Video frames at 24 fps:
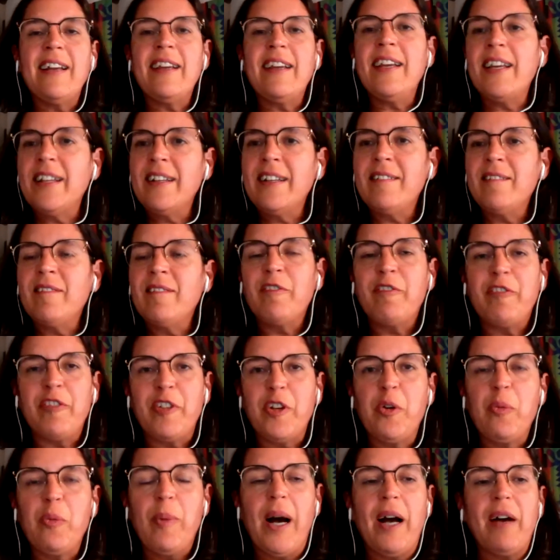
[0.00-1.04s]
in
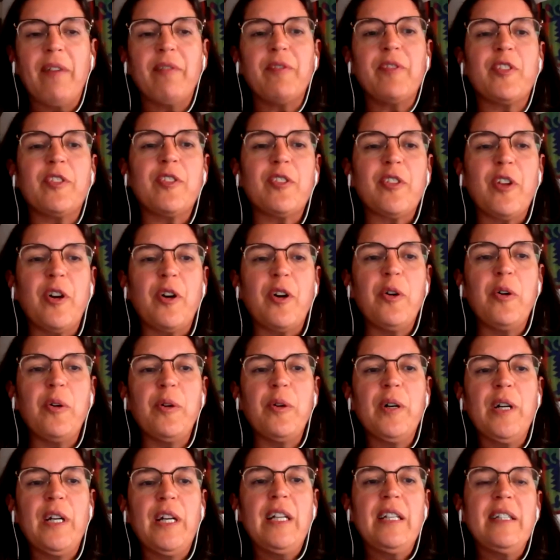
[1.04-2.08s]
few months.
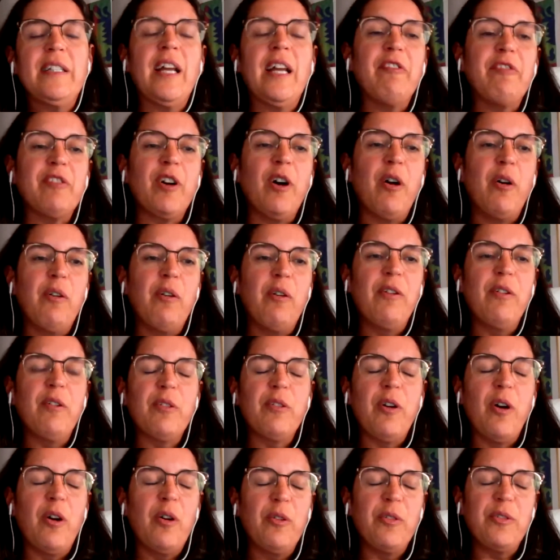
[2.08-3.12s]
So nothing
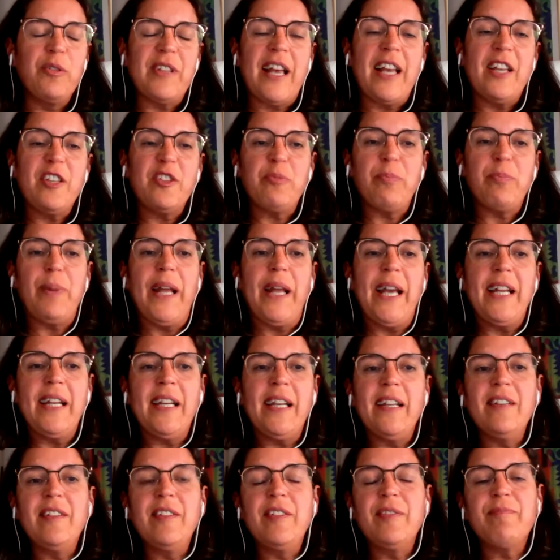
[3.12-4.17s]
goes as
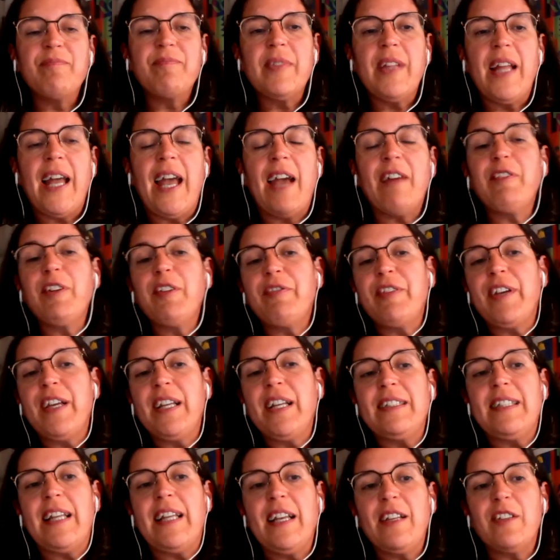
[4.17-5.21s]
planned.
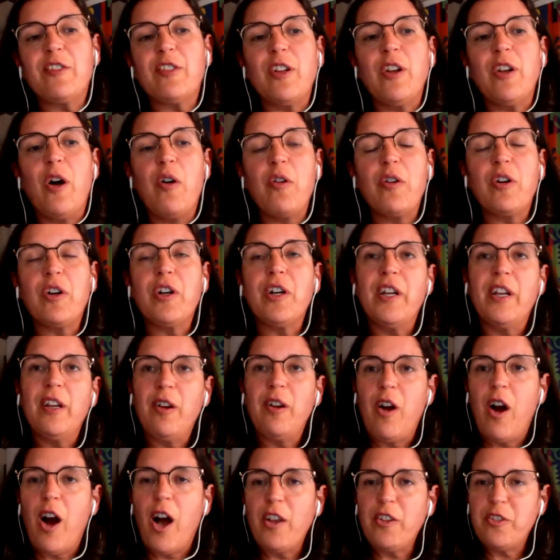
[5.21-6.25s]
Everything takes longer
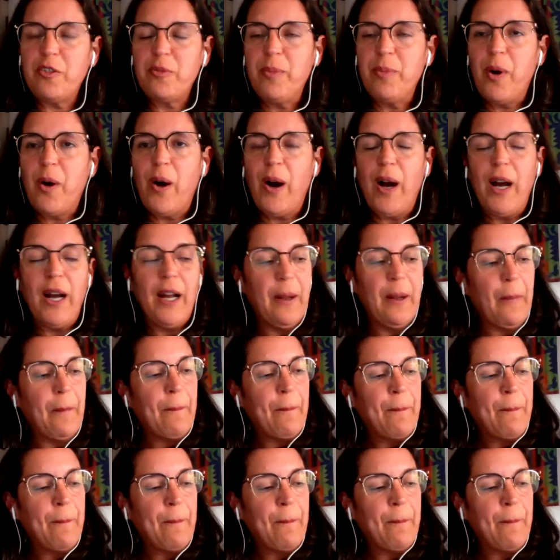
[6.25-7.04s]
and costs more.